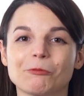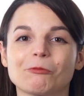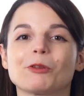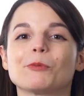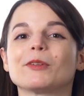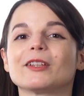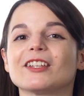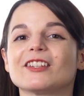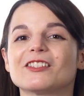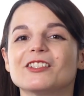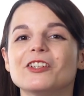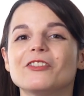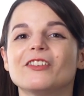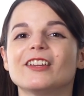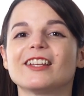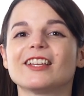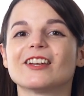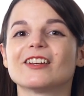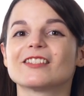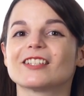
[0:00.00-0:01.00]
We release new
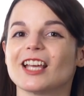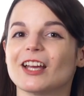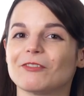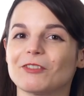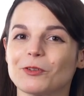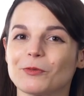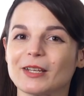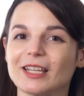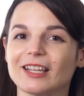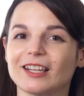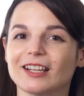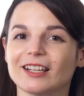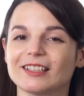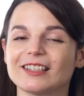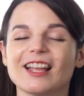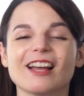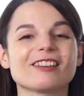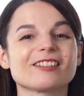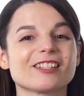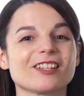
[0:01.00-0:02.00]
videos every week.
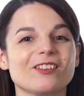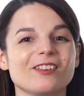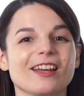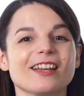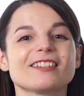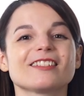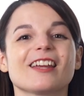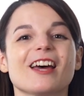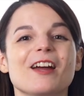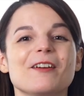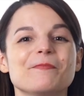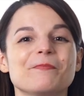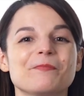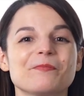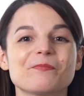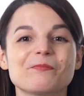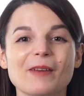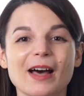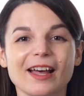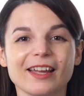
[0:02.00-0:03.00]
I'll see you next time.
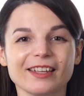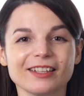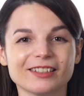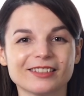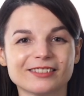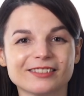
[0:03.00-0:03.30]
Bye!